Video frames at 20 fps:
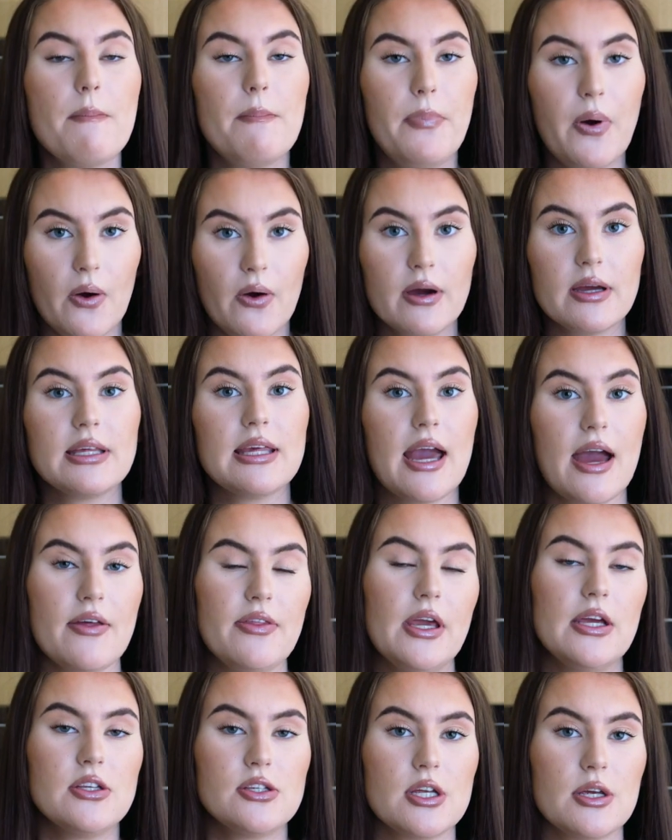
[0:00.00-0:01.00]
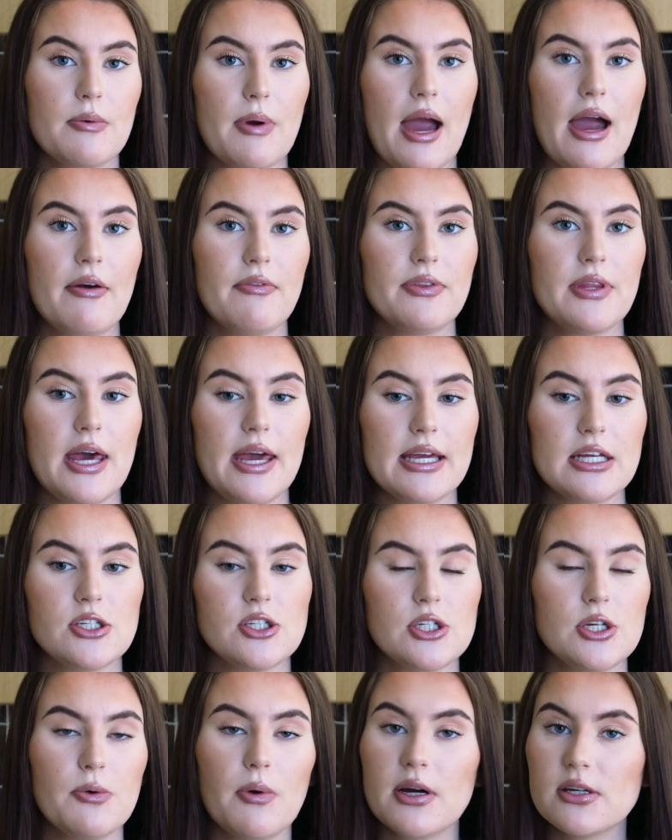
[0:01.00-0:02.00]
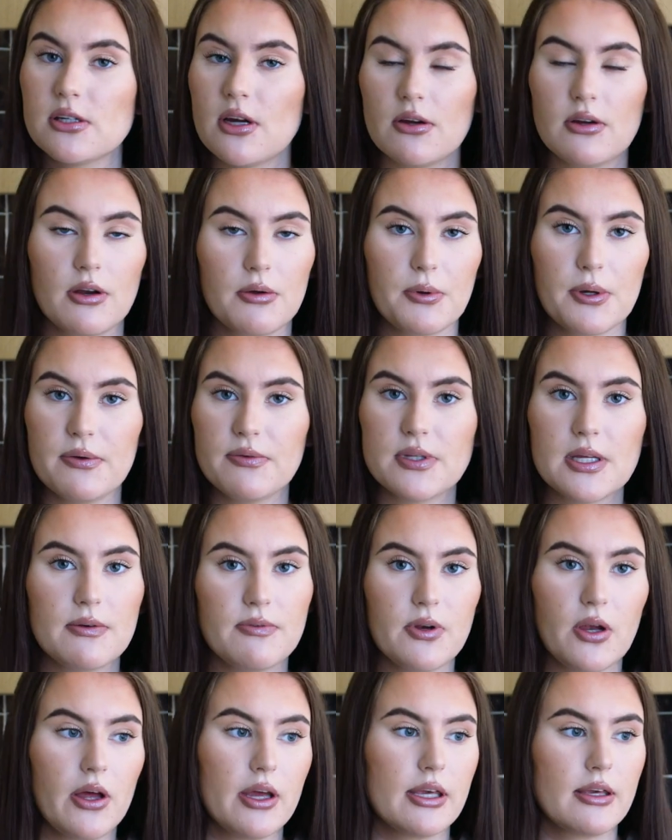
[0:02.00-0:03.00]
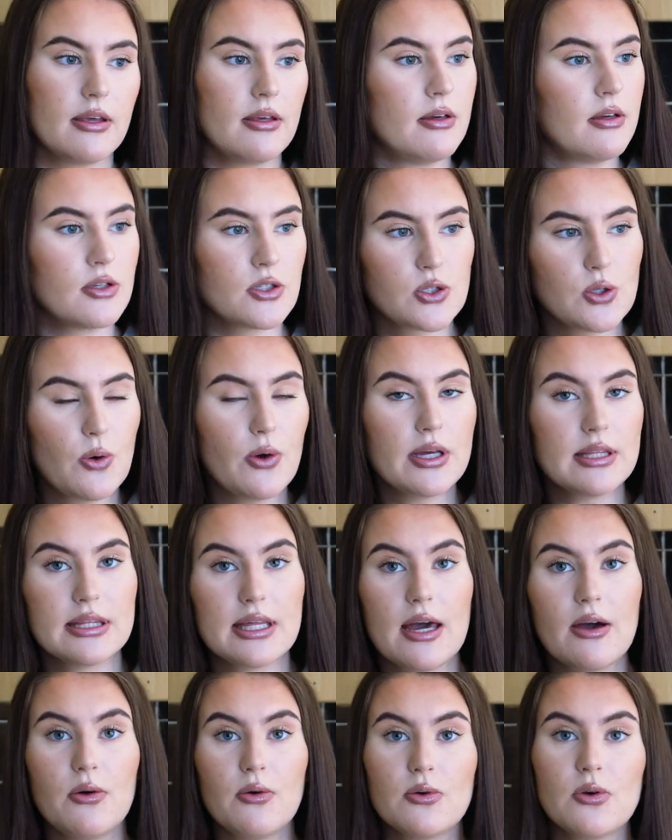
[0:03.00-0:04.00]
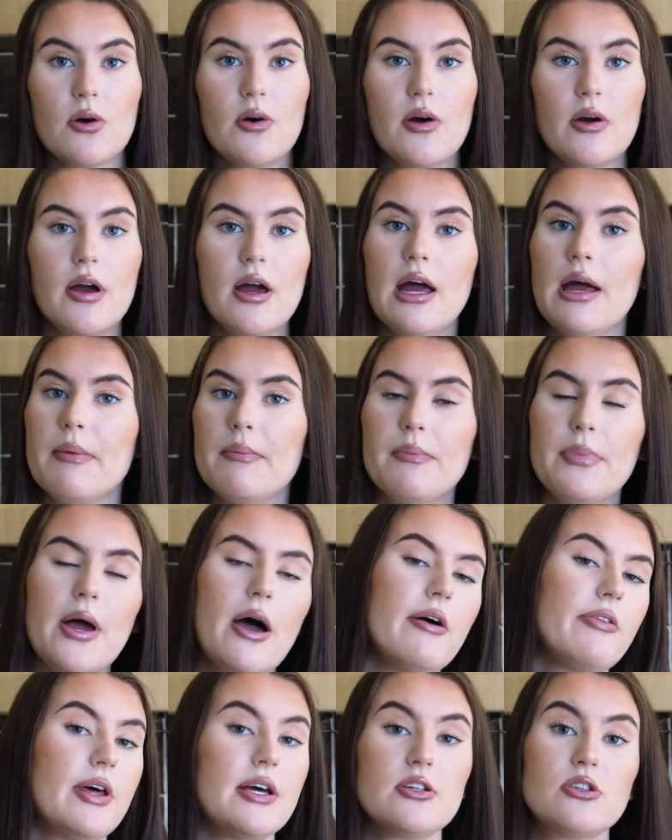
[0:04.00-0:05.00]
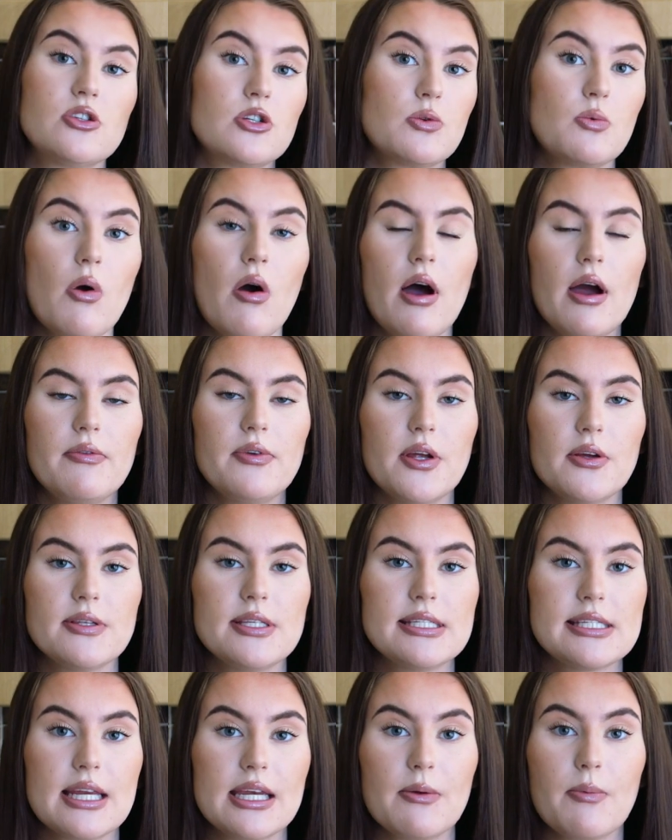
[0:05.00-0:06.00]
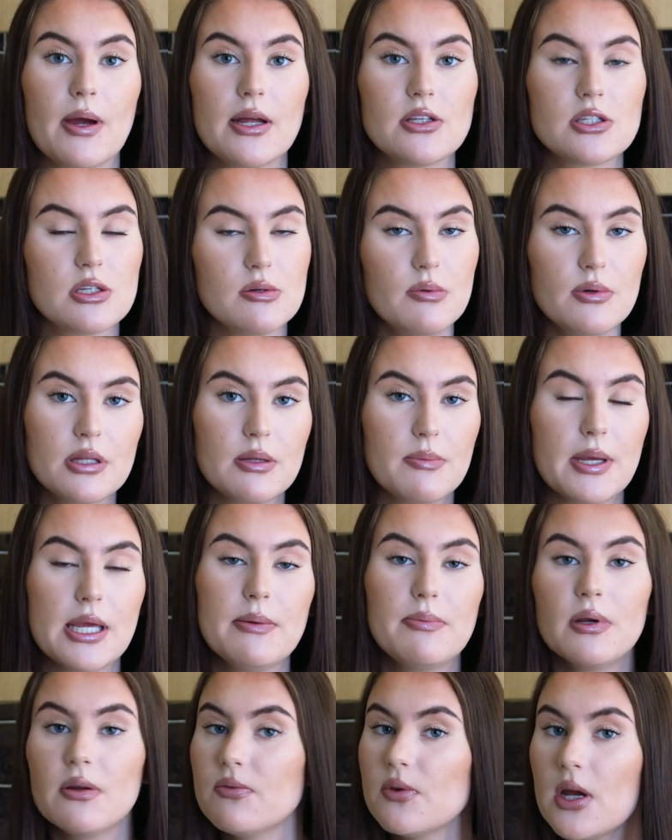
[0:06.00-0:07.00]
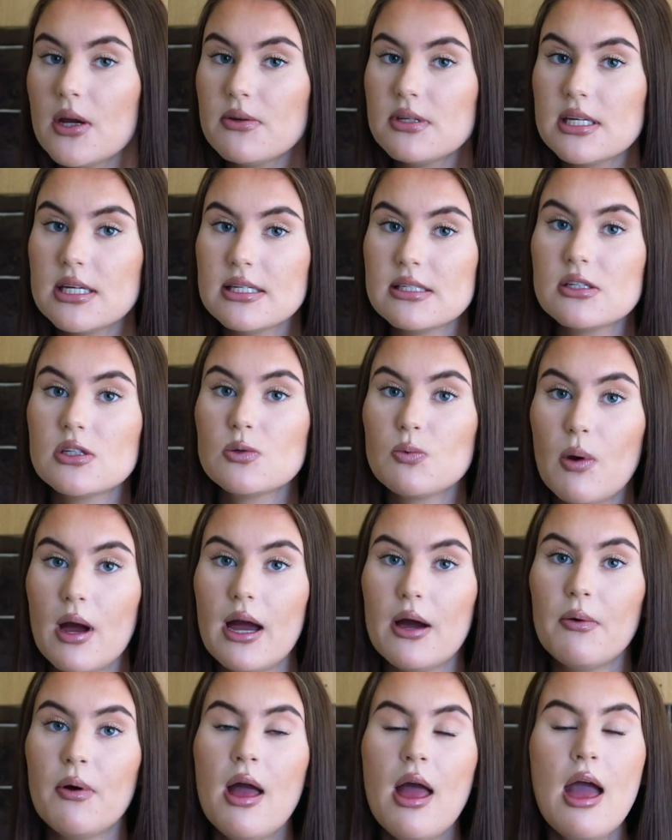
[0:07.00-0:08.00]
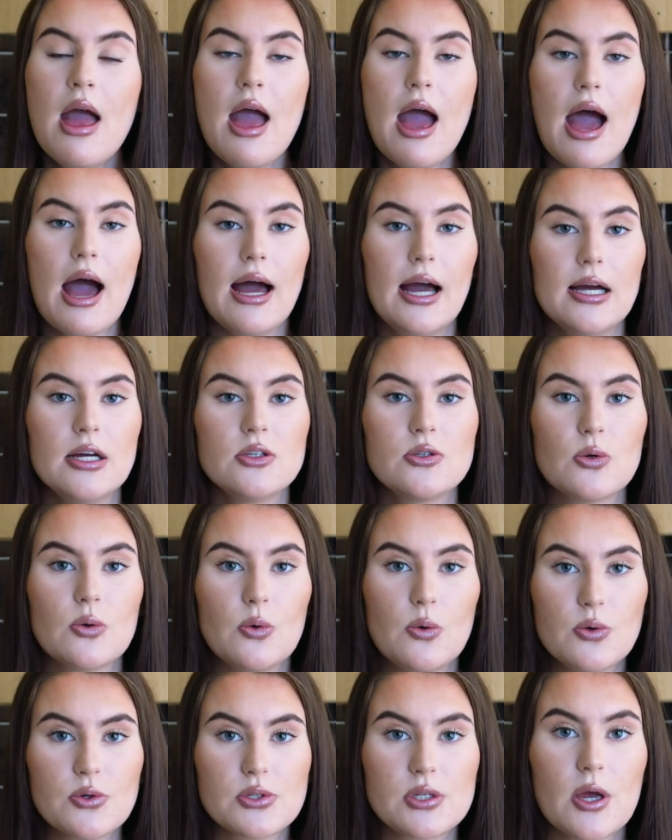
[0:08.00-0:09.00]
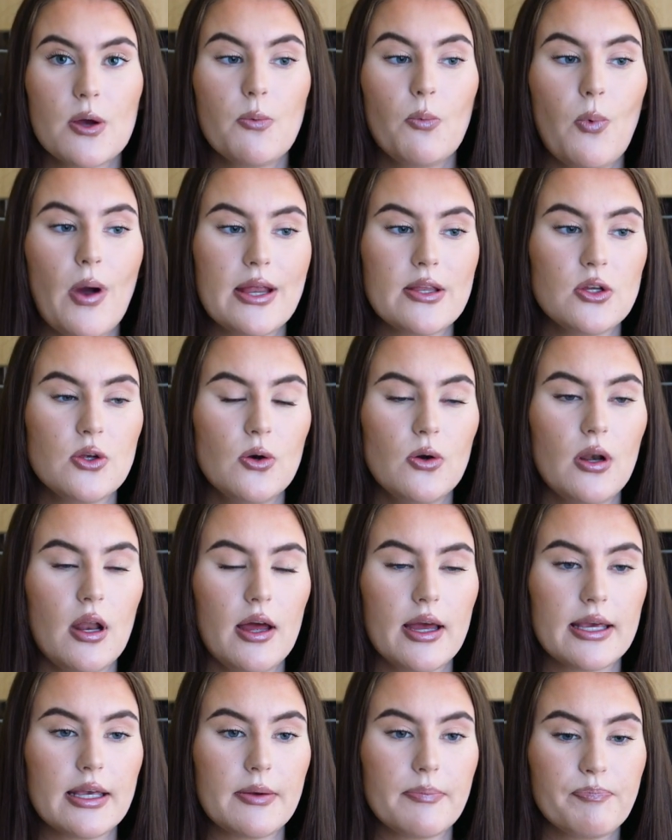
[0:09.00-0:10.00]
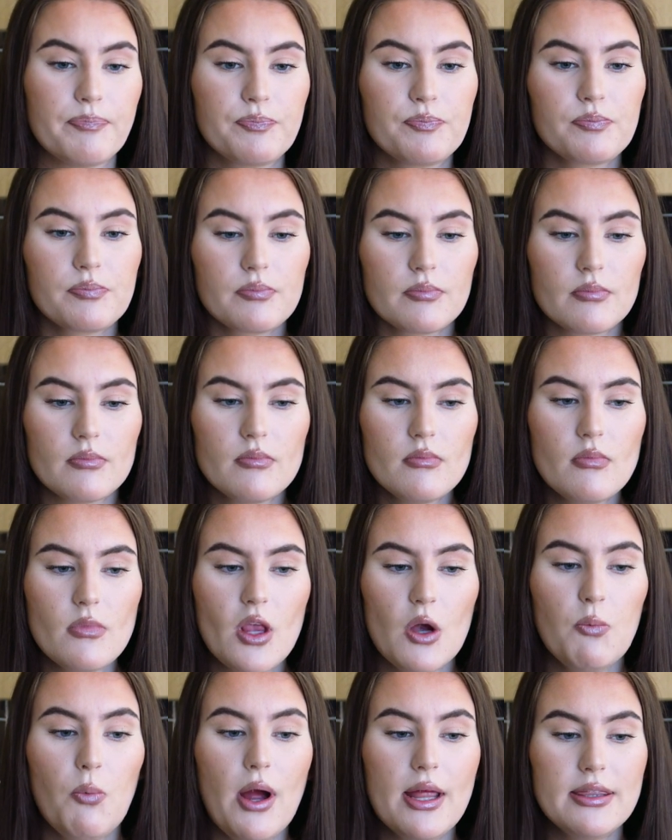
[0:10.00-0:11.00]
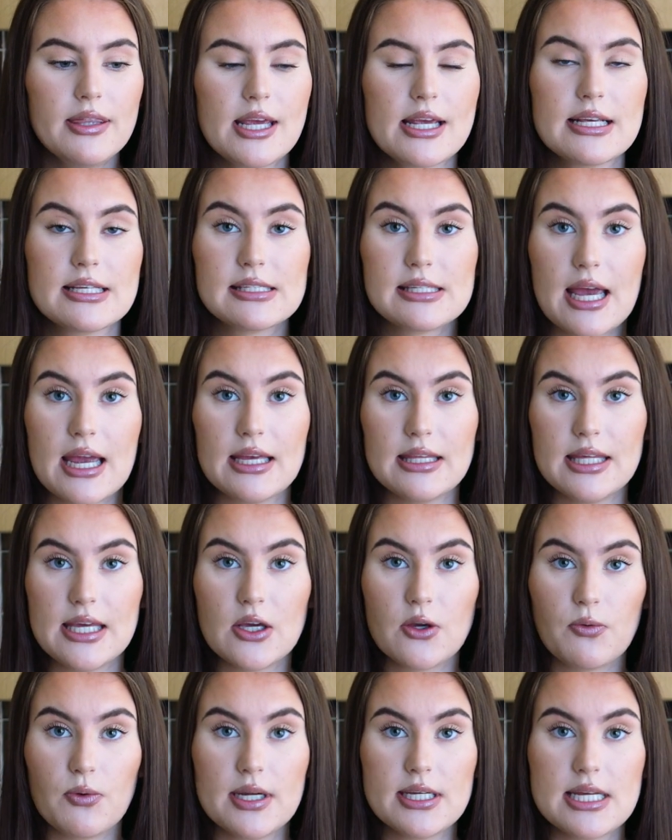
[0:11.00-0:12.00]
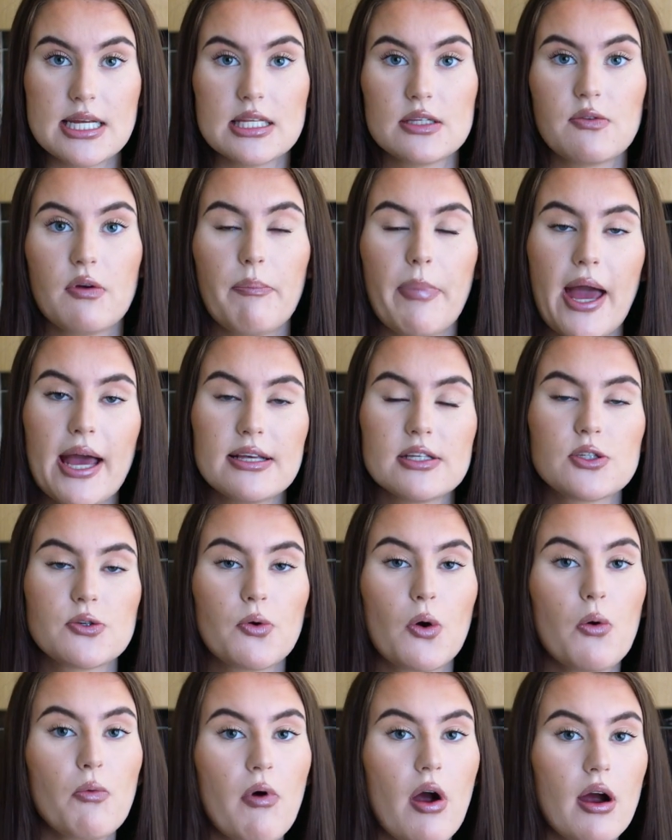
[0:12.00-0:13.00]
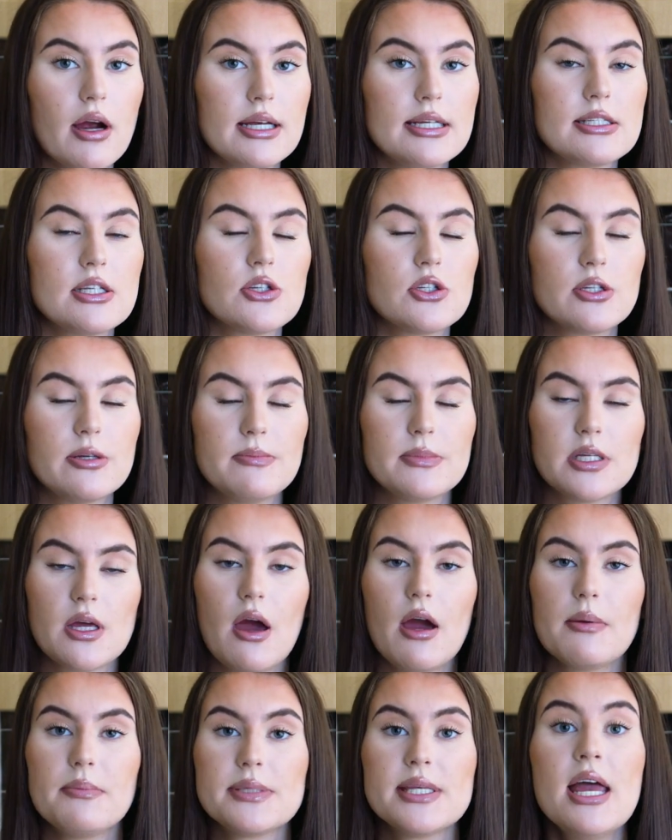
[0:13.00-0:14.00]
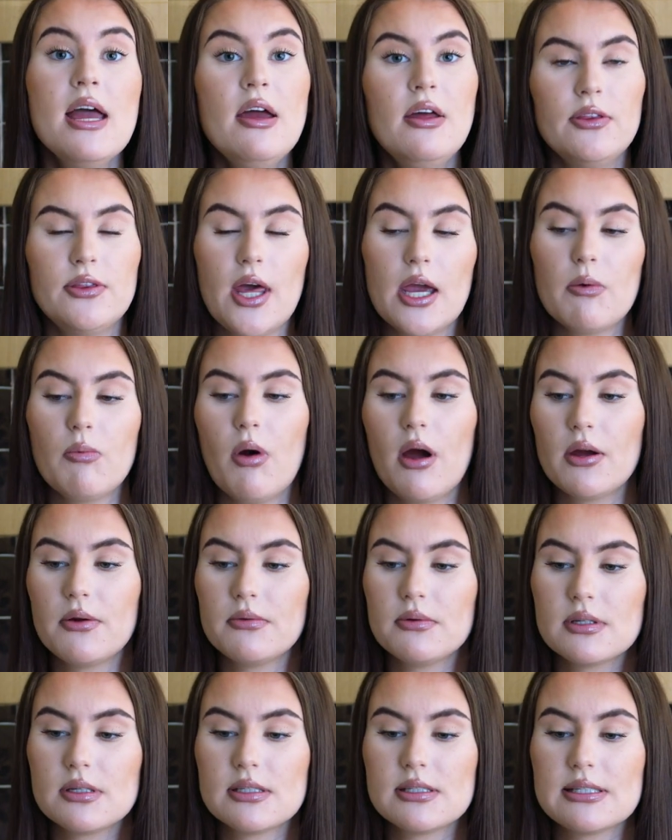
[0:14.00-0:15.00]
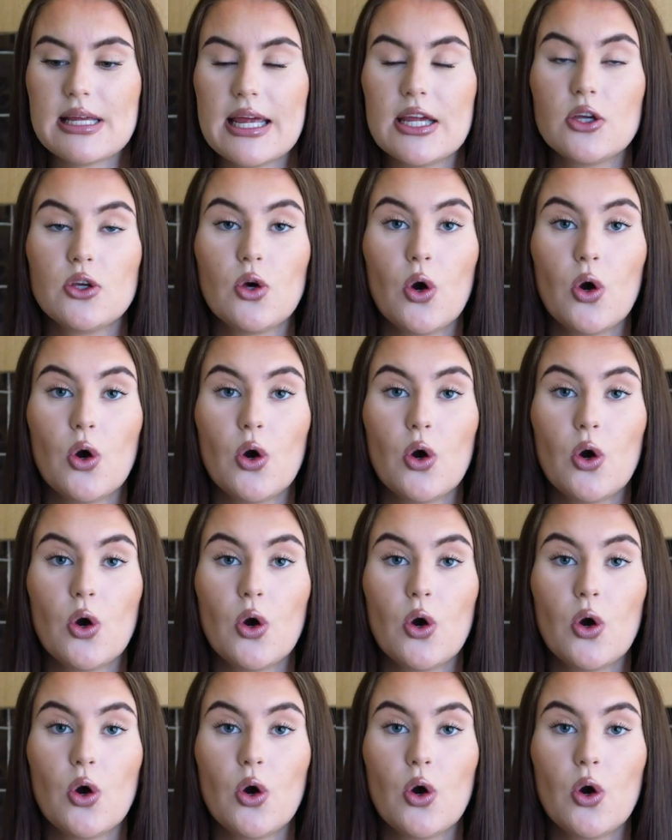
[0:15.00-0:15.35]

But yeah, they do have that issue. I don't know if they've like sorted that or not, but that's just what I've noticed anyway, and some other people have noticed as well. And also when you're like, when they say the ingredients for pasta or rice, sometimes they won't say